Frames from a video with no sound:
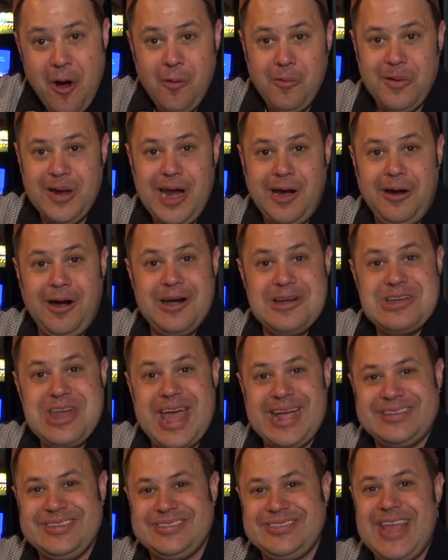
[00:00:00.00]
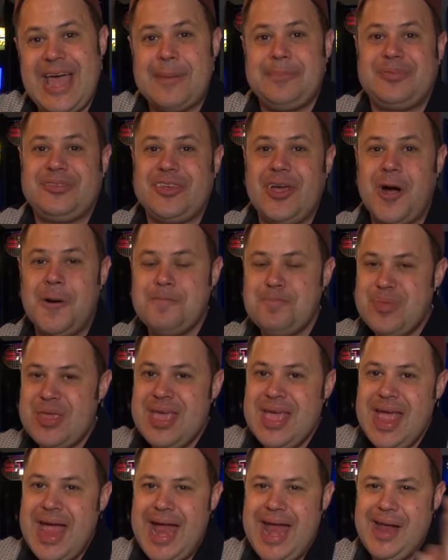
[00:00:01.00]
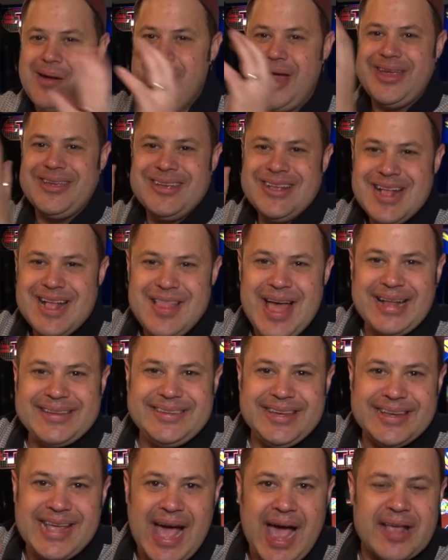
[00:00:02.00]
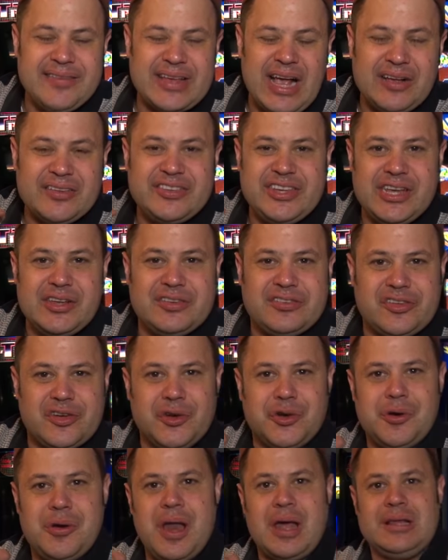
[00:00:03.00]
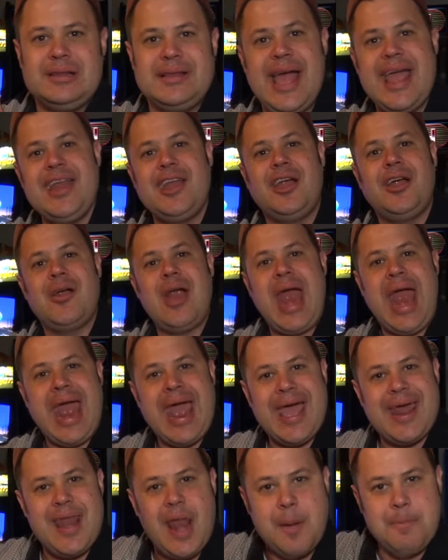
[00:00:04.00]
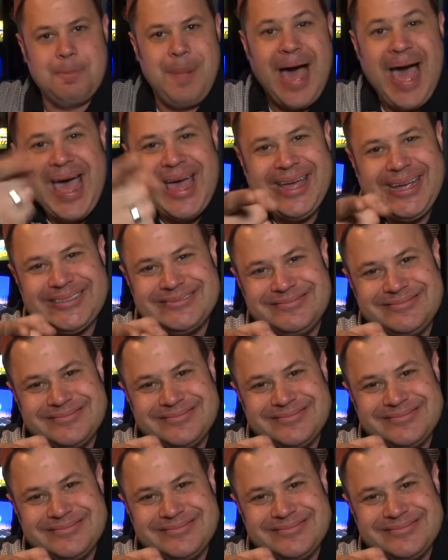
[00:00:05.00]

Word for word: What are our next steps? So anyway, that's it, guys. I'll see you soon. Later and bye.